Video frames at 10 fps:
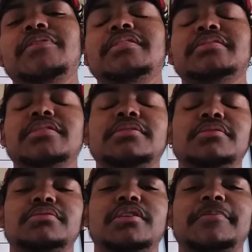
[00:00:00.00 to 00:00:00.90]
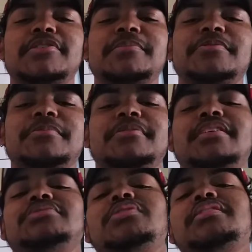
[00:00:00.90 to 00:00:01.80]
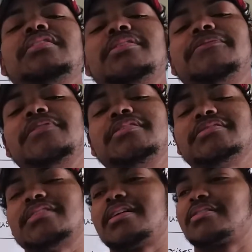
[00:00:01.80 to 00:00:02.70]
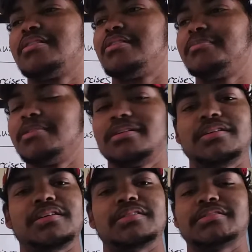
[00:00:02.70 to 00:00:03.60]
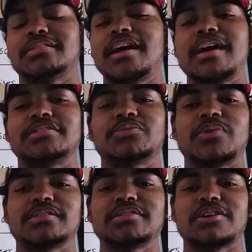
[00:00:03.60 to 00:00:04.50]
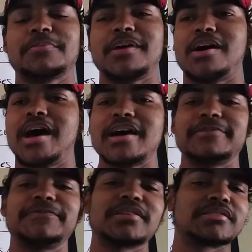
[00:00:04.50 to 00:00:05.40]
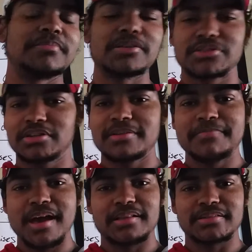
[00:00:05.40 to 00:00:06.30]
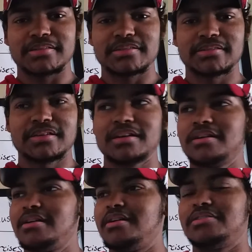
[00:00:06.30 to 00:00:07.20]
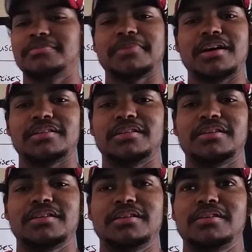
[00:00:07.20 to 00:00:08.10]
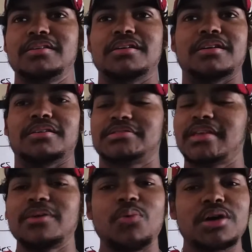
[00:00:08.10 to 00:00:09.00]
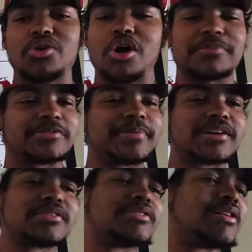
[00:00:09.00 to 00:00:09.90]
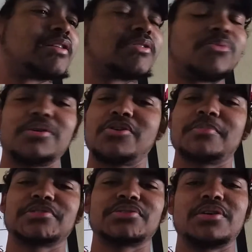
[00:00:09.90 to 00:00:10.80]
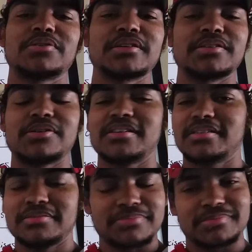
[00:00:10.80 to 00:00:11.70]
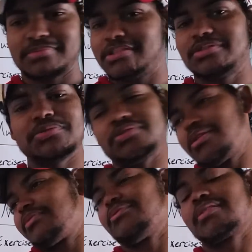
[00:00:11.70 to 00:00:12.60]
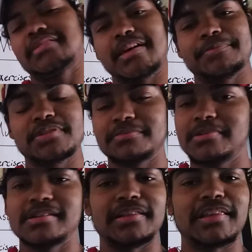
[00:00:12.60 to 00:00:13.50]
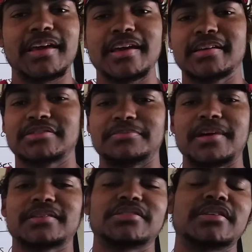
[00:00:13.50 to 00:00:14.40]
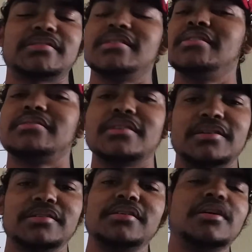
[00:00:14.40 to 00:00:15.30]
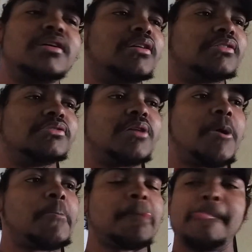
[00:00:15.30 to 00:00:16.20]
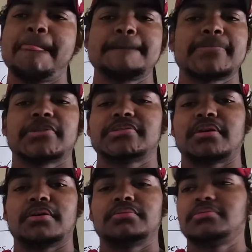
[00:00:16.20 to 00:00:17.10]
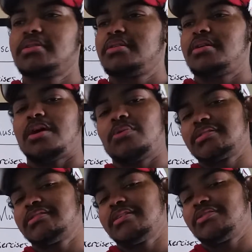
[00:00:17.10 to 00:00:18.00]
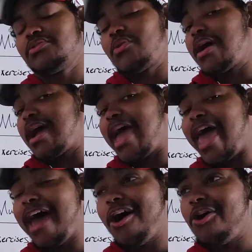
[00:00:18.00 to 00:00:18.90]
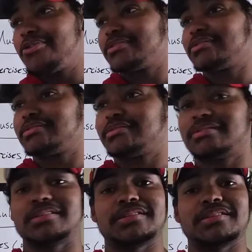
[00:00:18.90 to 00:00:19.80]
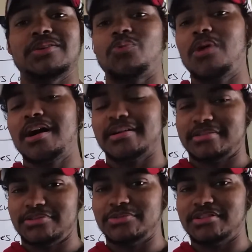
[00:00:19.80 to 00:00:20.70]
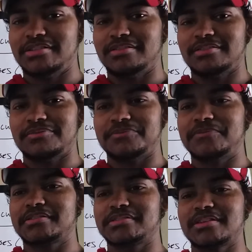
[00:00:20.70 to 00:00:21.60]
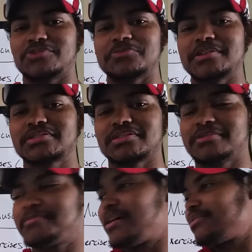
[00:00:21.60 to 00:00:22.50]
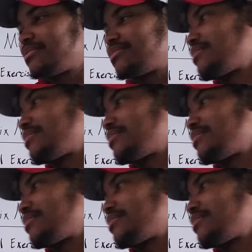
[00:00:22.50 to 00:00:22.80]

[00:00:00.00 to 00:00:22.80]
Fitness here, www.drakeelliottfitness.com. Today, I just want to talk about how to fix muscular imbalances in your body. Say one arm is bigger than the other, one arm is stronger than the other. Just use the arms for example. It can be your legs, your back, chest, anything, you know. So, I want to tell you how and why you should fix those muscular imbalances.